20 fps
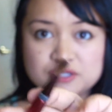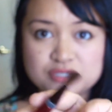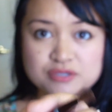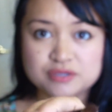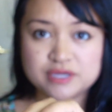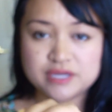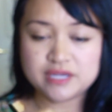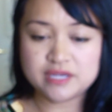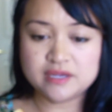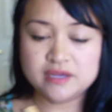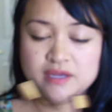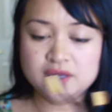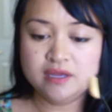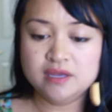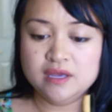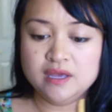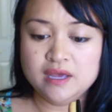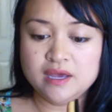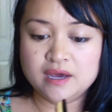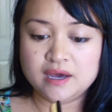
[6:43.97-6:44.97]
Tree.
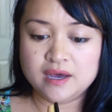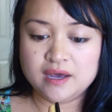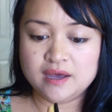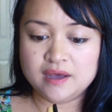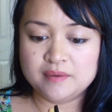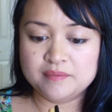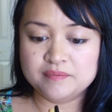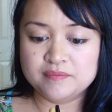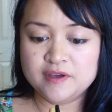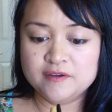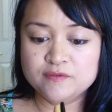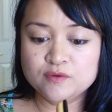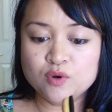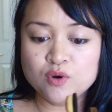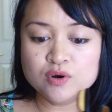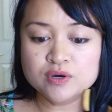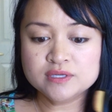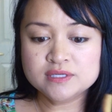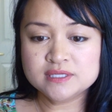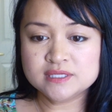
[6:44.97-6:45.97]
Of
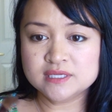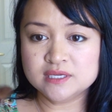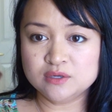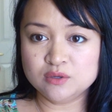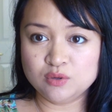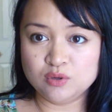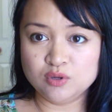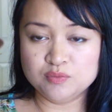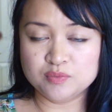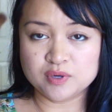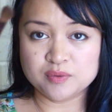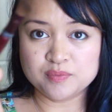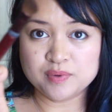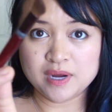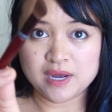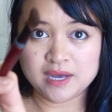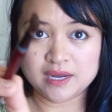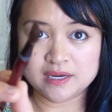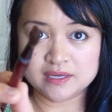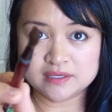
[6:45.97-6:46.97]
course, it's gonna hold more
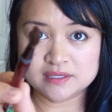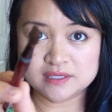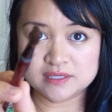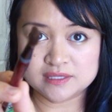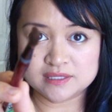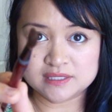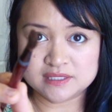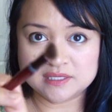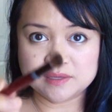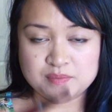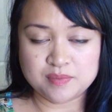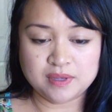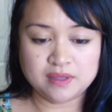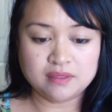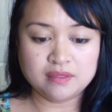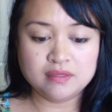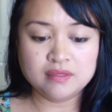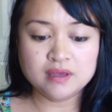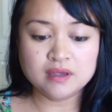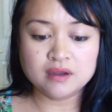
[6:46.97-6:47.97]
product because it's a bit
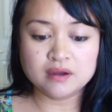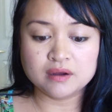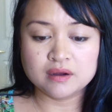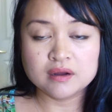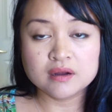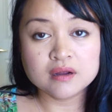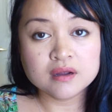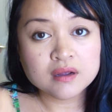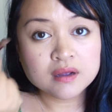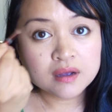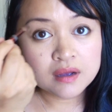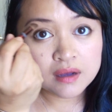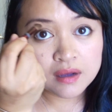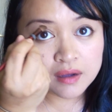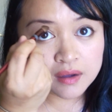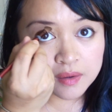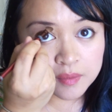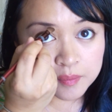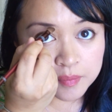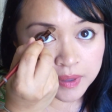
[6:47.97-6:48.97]
thicker,
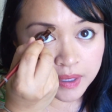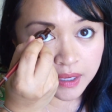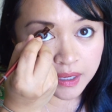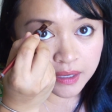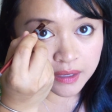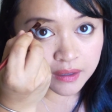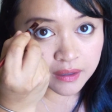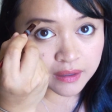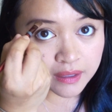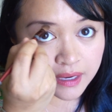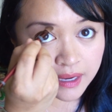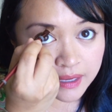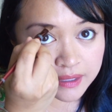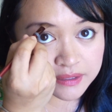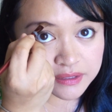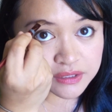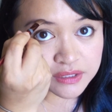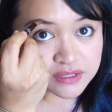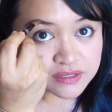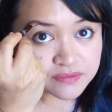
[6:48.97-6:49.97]
but yeah,
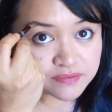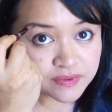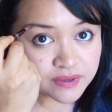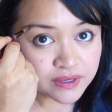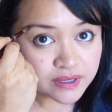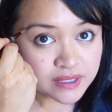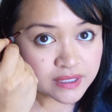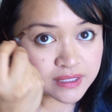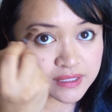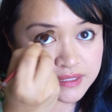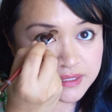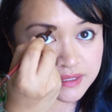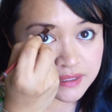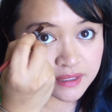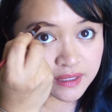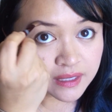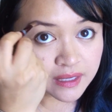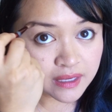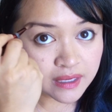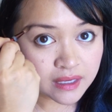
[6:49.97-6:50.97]
it's just very
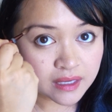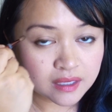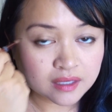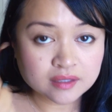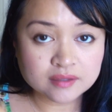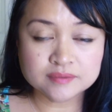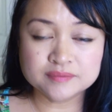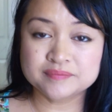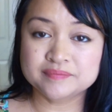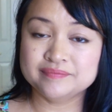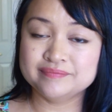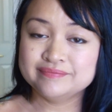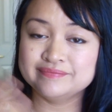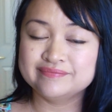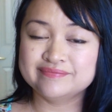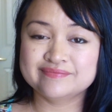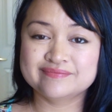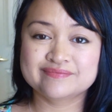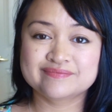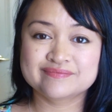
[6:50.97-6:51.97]
easily,
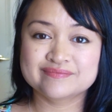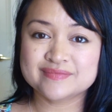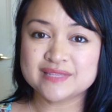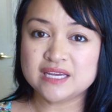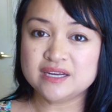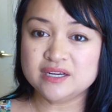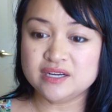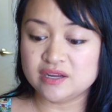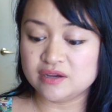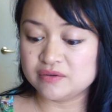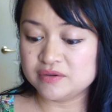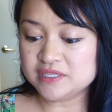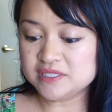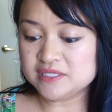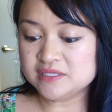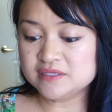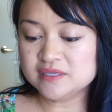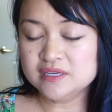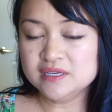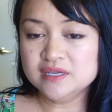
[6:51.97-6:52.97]
I don't know,
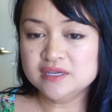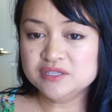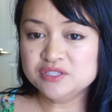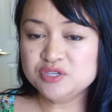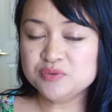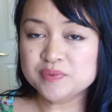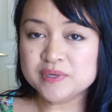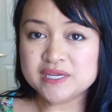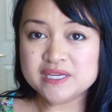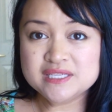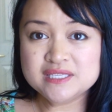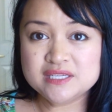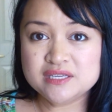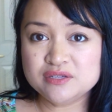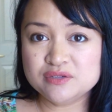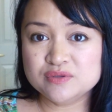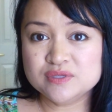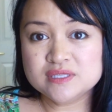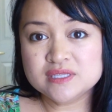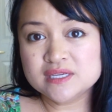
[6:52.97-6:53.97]
it's super easy to
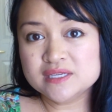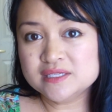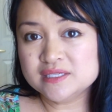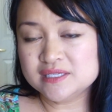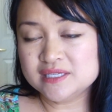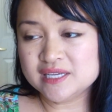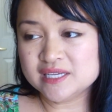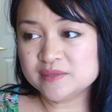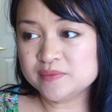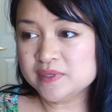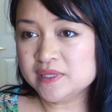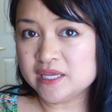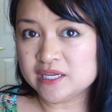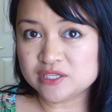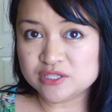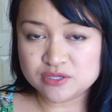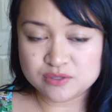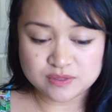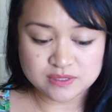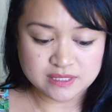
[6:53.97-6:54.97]
use this. It takes me
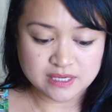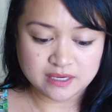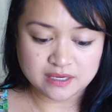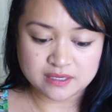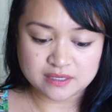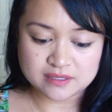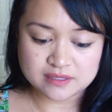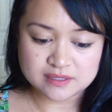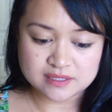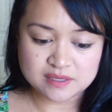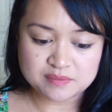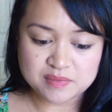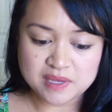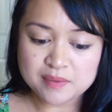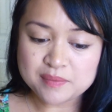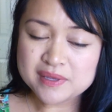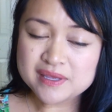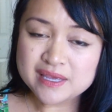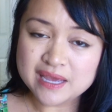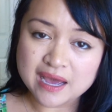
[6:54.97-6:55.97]
like 2 seconds, and
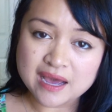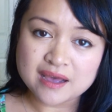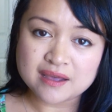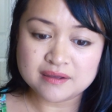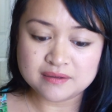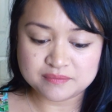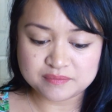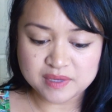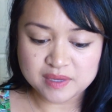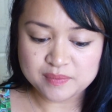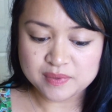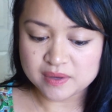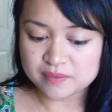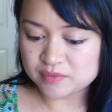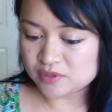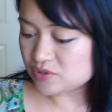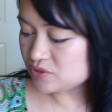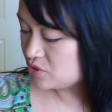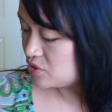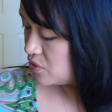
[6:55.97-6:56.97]
maybe I'm
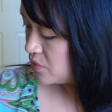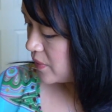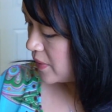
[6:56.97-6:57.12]
used to